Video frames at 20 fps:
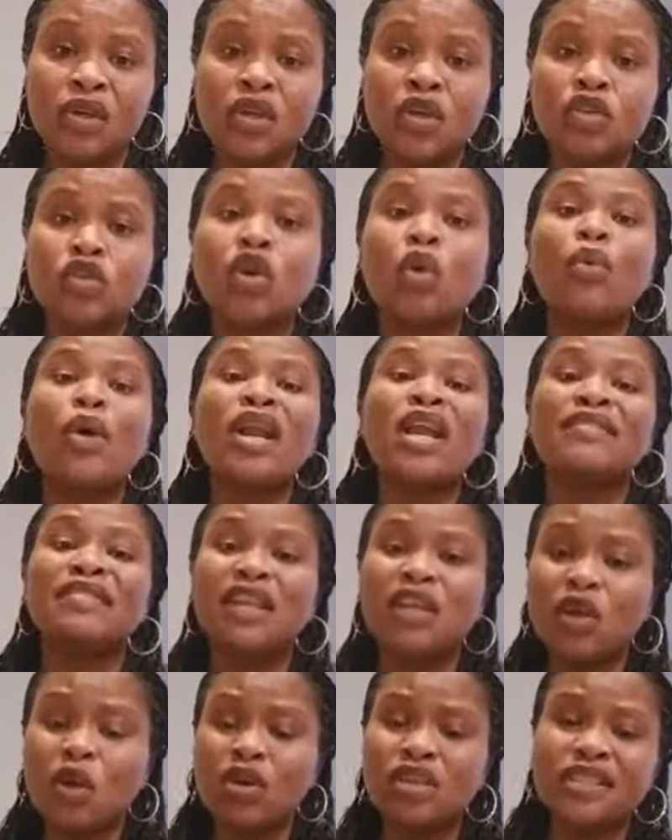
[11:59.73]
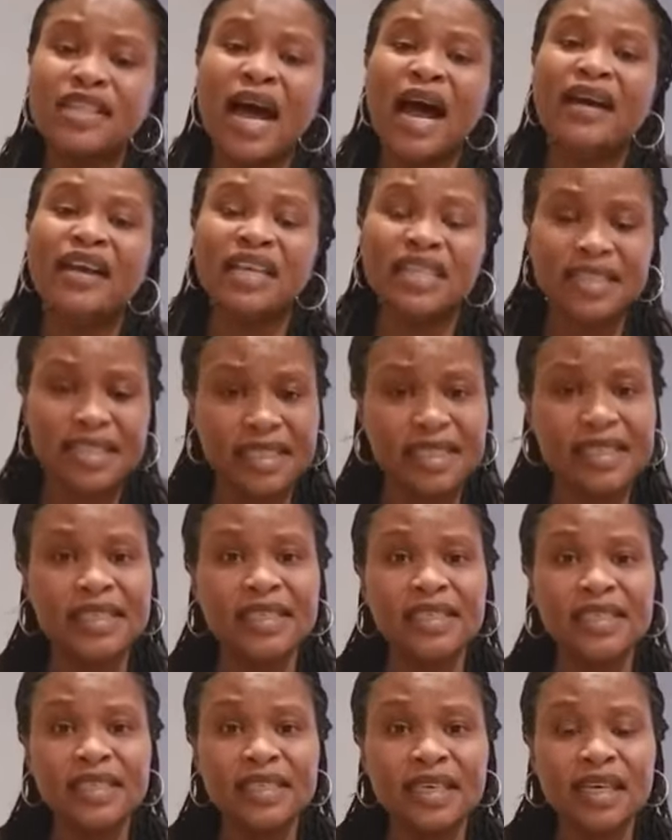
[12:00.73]
So what if he looks down and
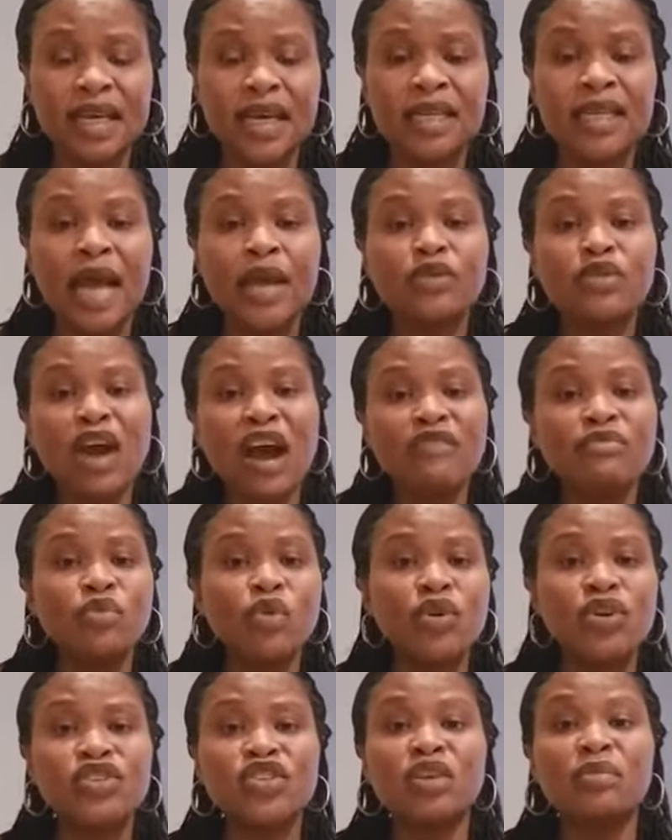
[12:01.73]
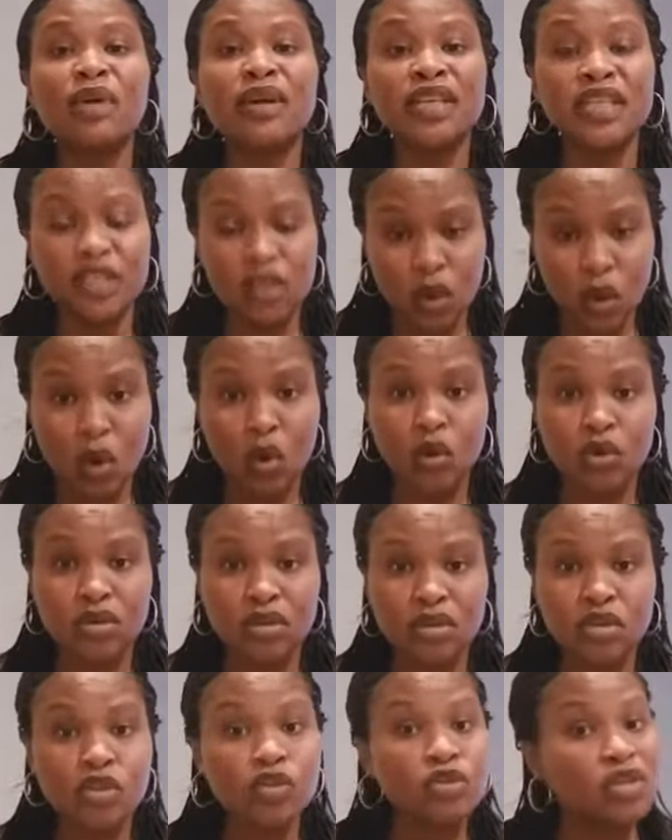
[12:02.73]
see that you have broken some of his laws?
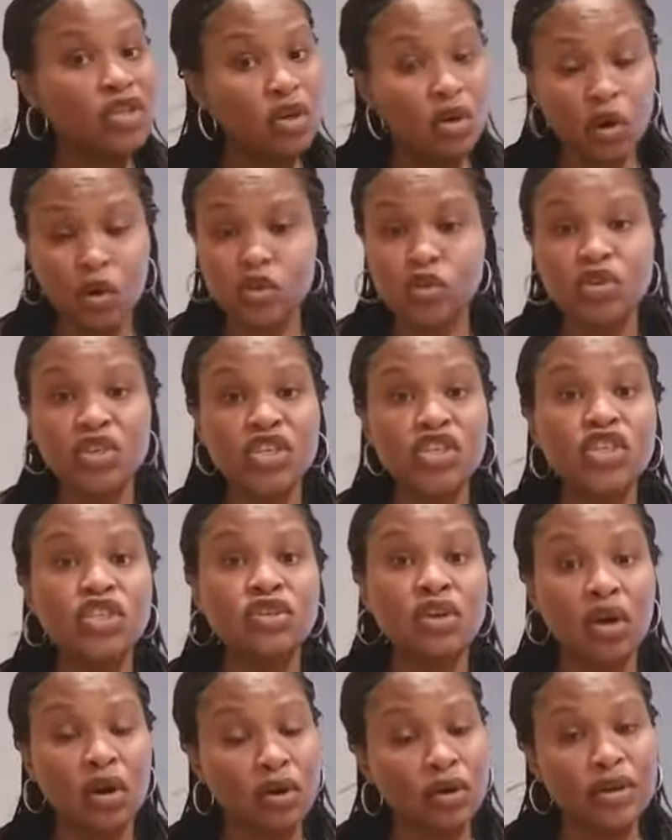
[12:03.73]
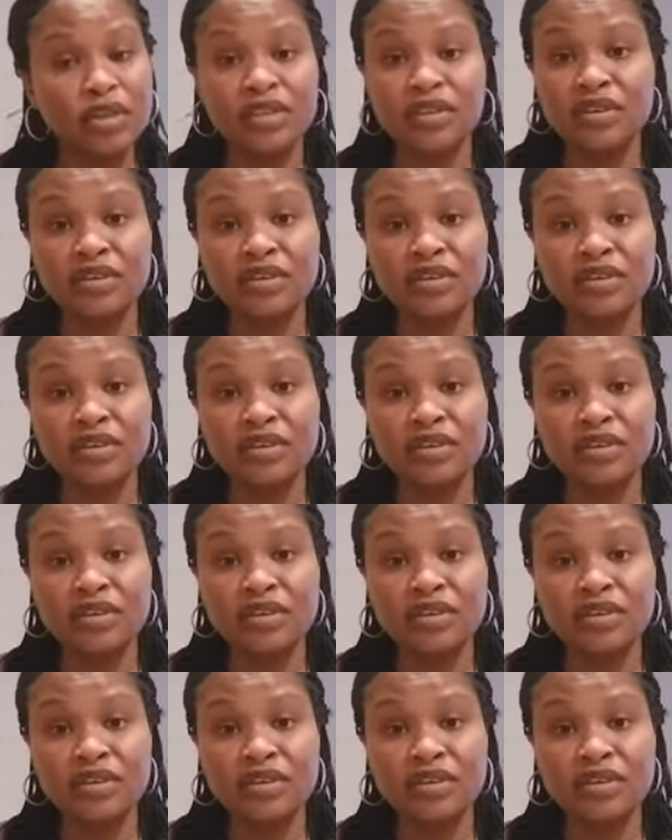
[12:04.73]
Should he also issue a curse